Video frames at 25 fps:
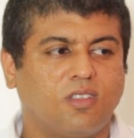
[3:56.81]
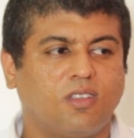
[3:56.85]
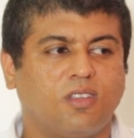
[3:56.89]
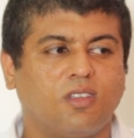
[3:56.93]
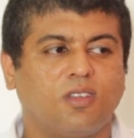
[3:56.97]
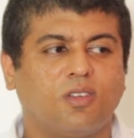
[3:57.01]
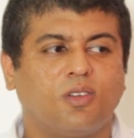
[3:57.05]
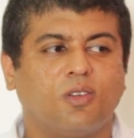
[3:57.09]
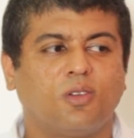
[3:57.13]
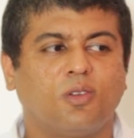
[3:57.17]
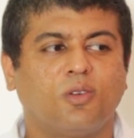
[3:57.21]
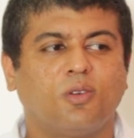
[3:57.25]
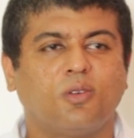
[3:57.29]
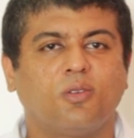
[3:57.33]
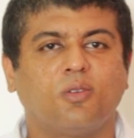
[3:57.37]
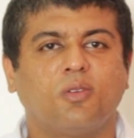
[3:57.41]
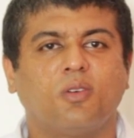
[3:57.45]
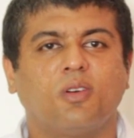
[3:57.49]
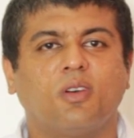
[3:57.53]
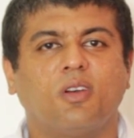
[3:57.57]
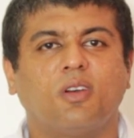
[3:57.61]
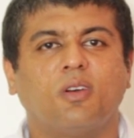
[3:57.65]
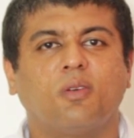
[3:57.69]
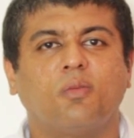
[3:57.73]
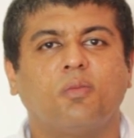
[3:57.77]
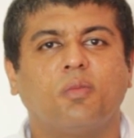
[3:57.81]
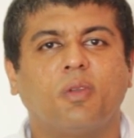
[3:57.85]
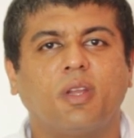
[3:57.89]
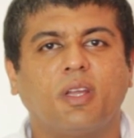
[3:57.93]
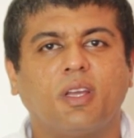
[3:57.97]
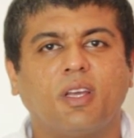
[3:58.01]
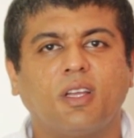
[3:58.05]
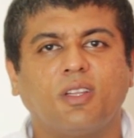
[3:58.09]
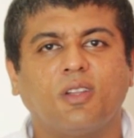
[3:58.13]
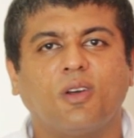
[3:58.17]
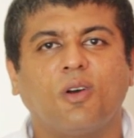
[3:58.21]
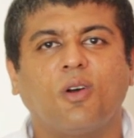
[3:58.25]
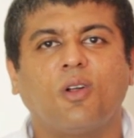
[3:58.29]

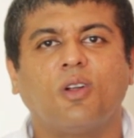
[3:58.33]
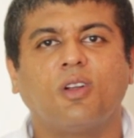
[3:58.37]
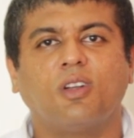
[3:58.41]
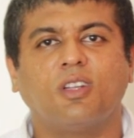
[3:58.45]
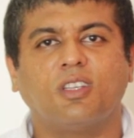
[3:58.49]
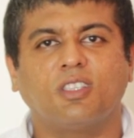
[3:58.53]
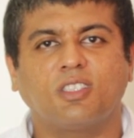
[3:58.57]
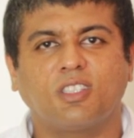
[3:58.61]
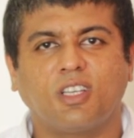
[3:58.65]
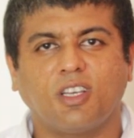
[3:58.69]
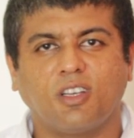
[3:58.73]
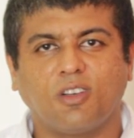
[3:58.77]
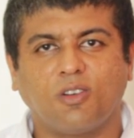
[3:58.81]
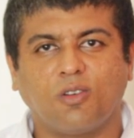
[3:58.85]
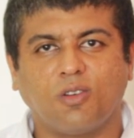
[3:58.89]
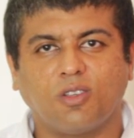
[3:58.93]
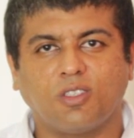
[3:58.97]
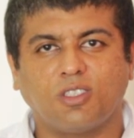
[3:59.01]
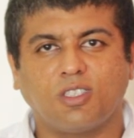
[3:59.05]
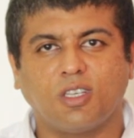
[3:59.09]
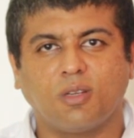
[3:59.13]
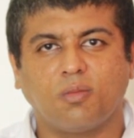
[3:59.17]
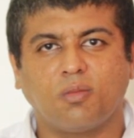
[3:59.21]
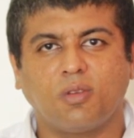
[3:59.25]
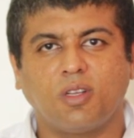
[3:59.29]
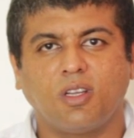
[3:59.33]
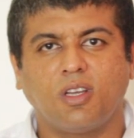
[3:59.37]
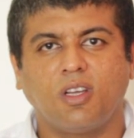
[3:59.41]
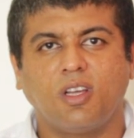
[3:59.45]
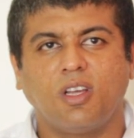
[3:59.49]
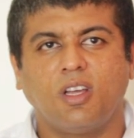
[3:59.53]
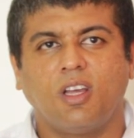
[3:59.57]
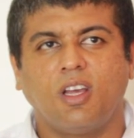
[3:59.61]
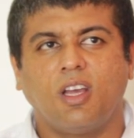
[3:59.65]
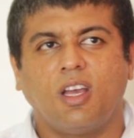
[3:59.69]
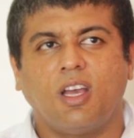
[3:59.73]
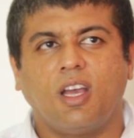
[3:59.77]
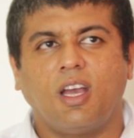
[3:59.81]
bring in the hot desking concept.
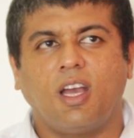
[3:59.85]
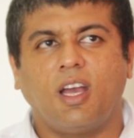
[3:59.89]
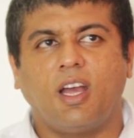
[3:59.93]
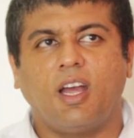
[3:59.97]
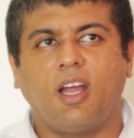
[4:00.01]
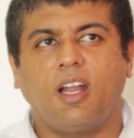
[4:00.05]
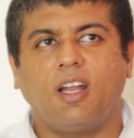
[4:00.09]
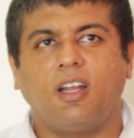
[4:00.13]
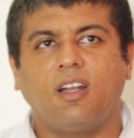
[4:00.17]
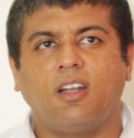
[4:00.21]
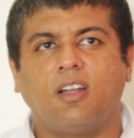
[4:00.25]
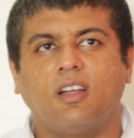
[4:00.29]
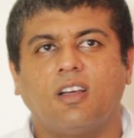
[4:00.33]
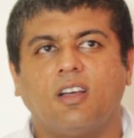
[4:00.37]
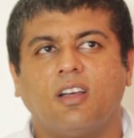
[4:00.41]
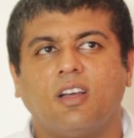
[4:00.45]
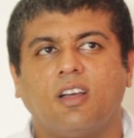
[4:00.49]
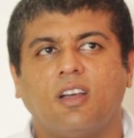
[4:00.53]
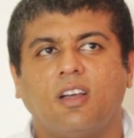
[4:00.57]
And